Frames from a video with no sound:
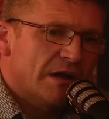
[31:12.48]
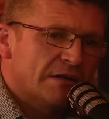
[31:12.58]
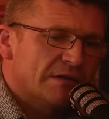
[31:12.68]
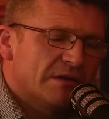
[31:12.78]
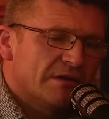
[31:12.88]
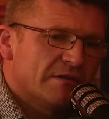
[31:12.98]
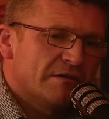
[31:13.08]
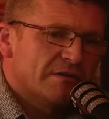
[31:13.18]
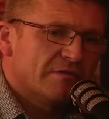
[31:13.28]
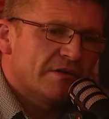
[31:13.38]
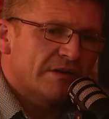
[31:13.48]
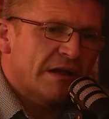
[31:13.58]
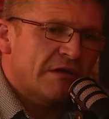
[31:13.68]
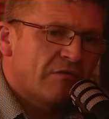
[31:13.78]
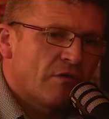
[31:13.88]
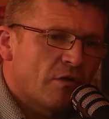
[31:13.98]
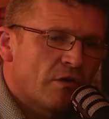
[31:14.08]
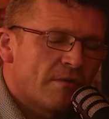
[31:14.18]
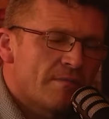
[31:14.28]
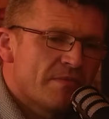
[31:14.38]
and uh, the FETAC
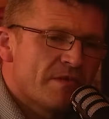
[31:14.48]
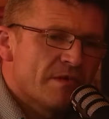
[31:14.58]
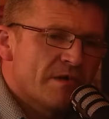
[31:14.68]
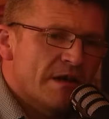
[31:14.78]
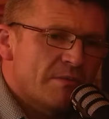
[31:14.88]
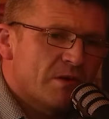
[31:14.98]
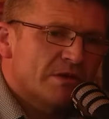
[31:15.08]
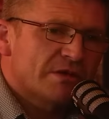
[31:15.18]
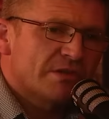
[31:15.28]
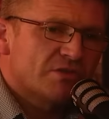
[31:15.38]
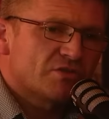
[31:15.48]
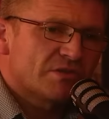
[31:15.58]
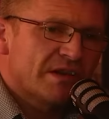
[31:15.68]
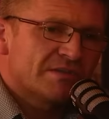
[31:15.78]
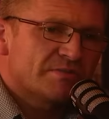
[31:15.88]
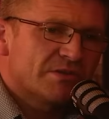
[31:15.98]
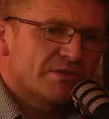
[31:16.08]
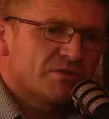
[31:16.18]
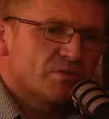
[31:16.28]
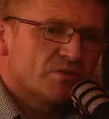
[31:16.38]
four, and one of the teachers asked me
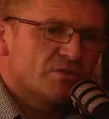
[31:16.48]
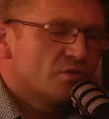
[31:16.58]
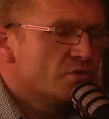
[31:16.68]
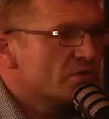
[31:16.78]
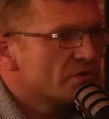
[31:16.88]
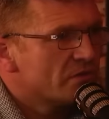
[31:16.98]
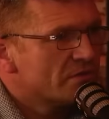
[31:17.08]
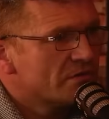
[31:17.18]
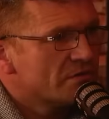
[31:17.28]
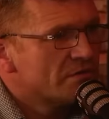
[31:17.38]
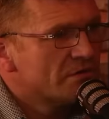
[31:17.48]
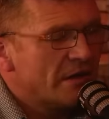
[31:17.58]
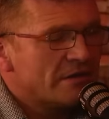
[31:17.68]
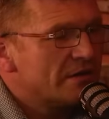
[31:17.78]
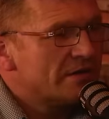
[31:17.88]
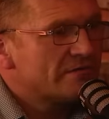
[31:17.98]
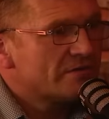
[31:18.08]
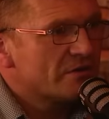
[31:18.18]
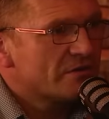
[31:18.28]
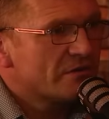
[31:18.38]
to do a junior cert or the leaving
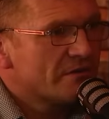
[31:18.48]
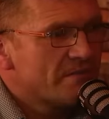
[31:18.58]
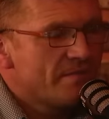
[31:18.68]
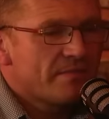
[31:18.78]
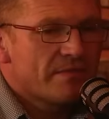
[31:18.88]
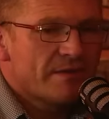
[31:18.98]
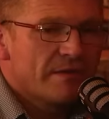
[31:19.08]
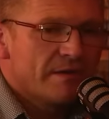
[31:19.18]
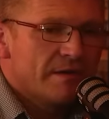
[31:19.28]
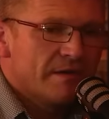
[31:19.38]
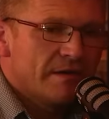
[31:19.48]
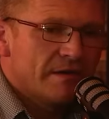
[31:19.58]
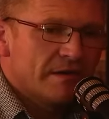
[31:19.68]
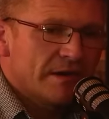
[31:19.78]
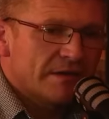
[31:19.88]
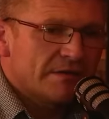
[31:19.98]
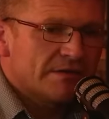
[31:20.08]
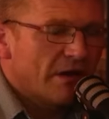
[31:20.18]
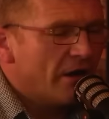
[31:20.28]
cert, and I